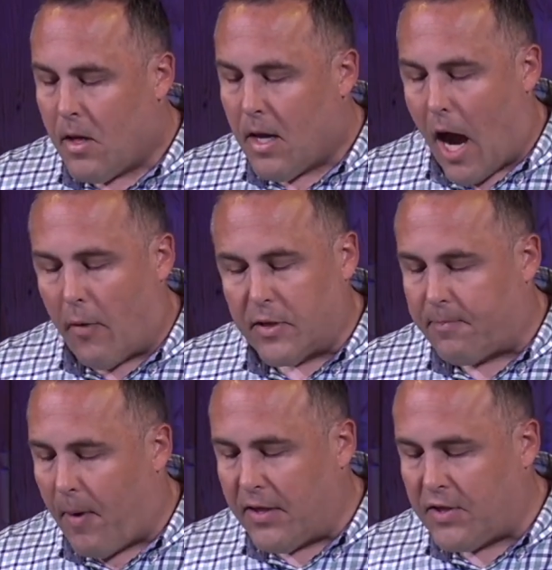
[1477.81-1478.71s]
Our
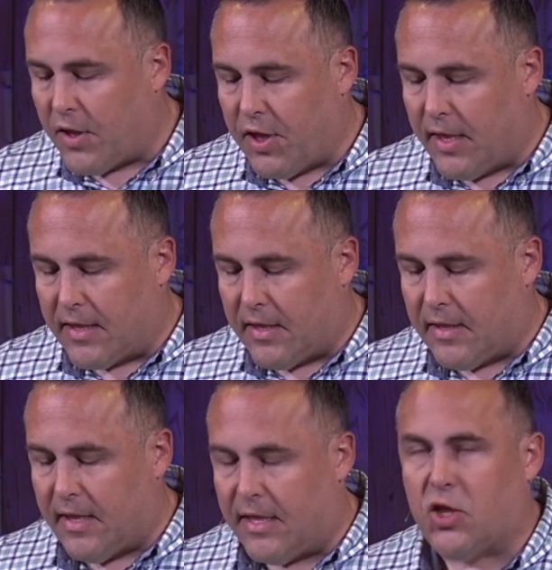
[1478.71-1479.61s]
response to Genesis
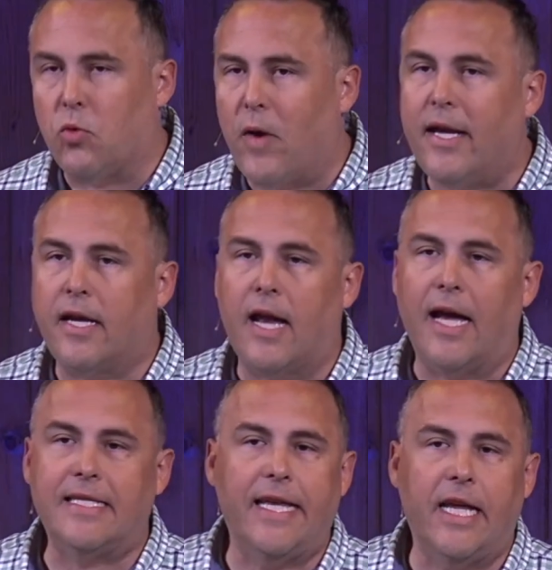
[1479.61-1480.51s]
is to
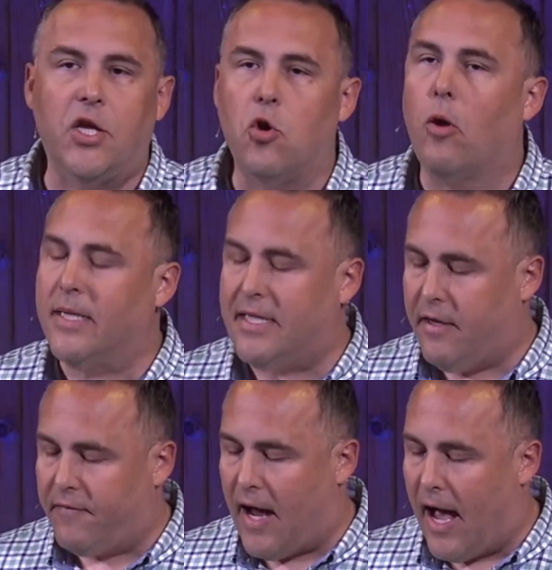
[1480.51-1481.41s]
recognize the enormity
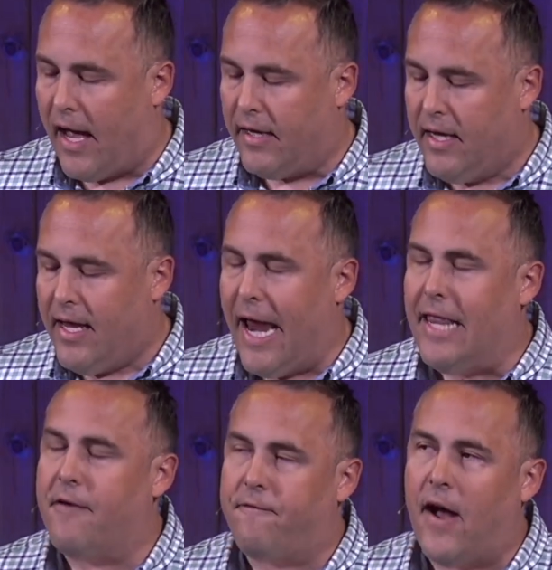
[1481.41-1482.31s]
of God and
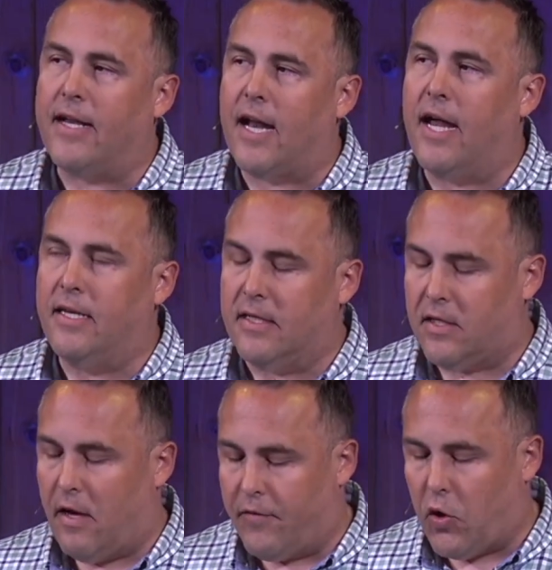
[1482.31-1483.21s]
the finiteness
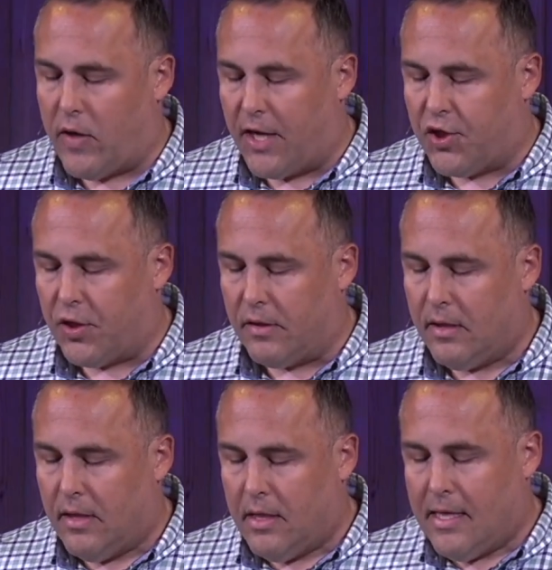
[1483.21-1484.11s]
of creation.
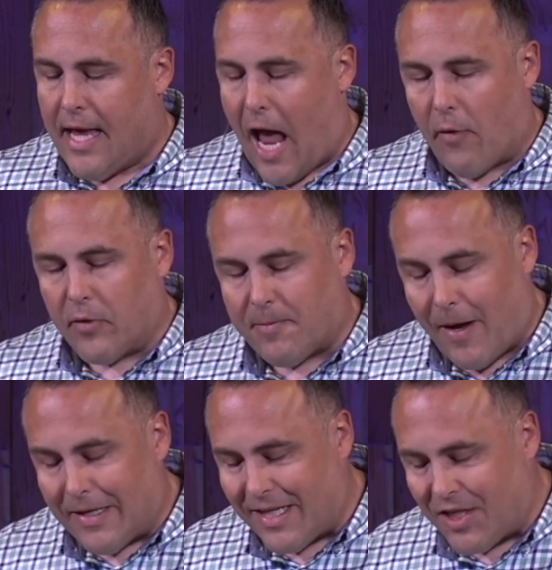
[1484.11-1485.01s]
Our
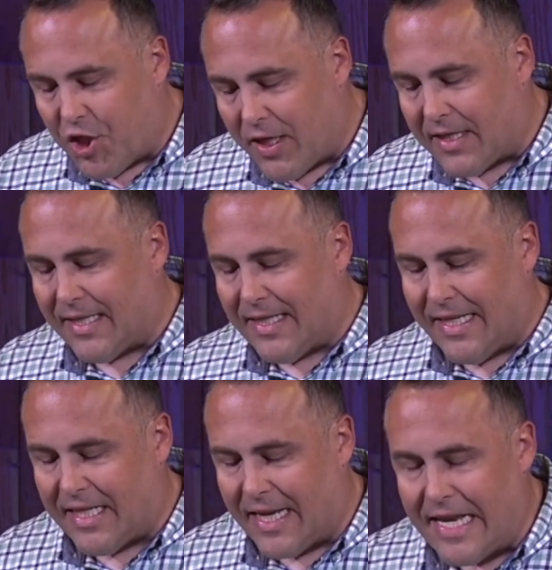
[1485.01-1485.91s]
response to Genesis
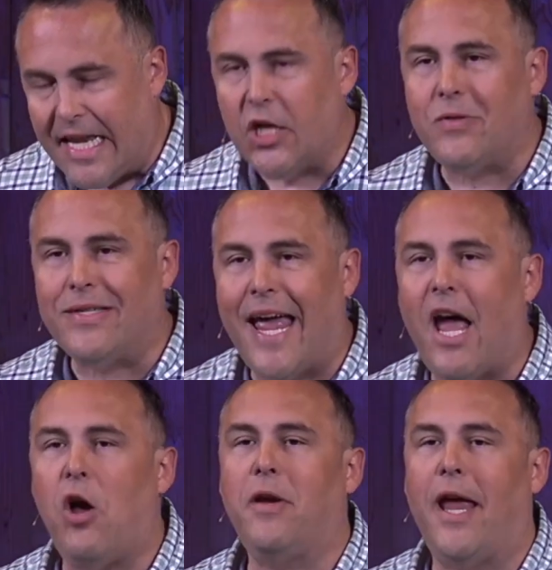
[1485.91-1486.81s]
is to kneel
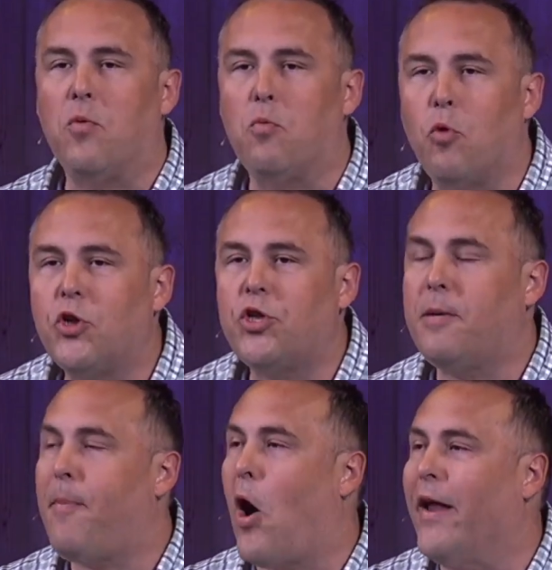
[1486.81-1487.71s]
down and
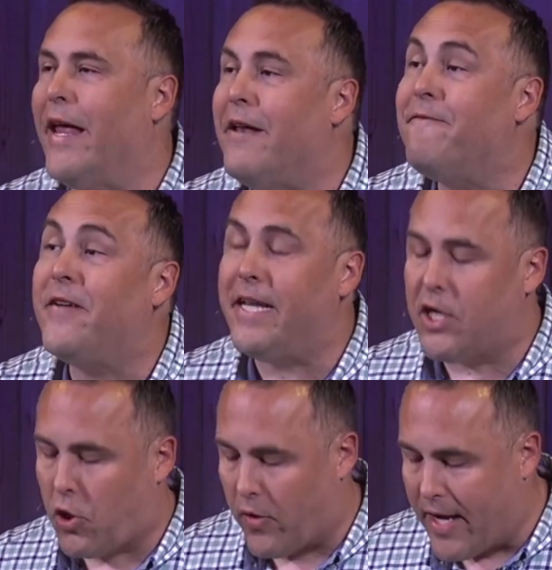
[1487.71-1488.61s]
worship our infinite
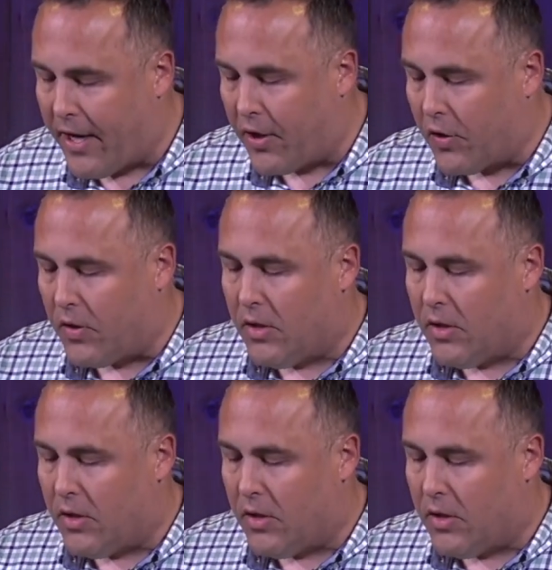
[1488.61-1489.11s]
Creator.